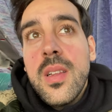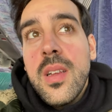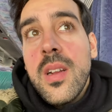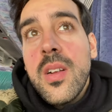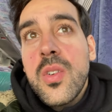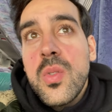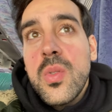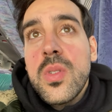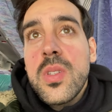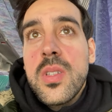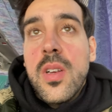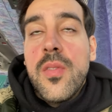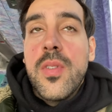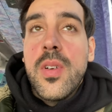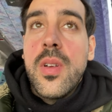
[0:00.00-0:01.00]
a lot of cool
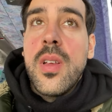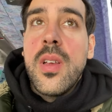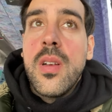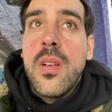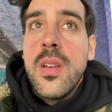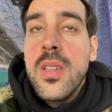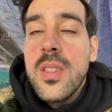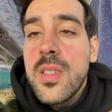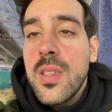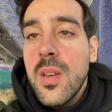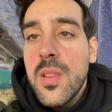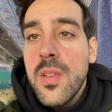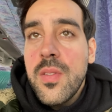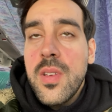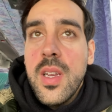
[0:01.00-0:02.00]
stuff out here in the
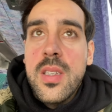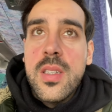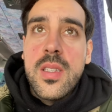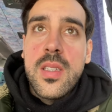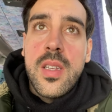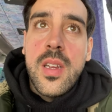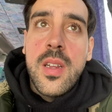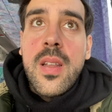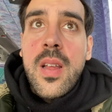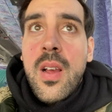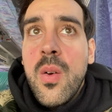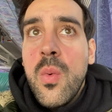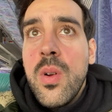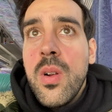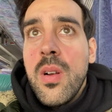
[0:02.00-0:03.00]
south of Kazakhstan.
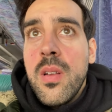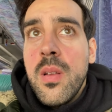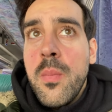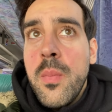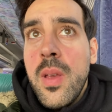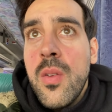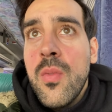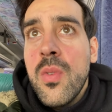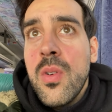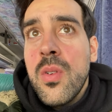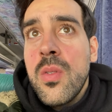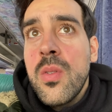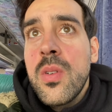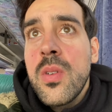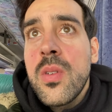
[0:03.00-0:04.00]
Now we're on the main
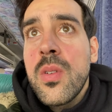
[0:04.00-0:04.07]
road,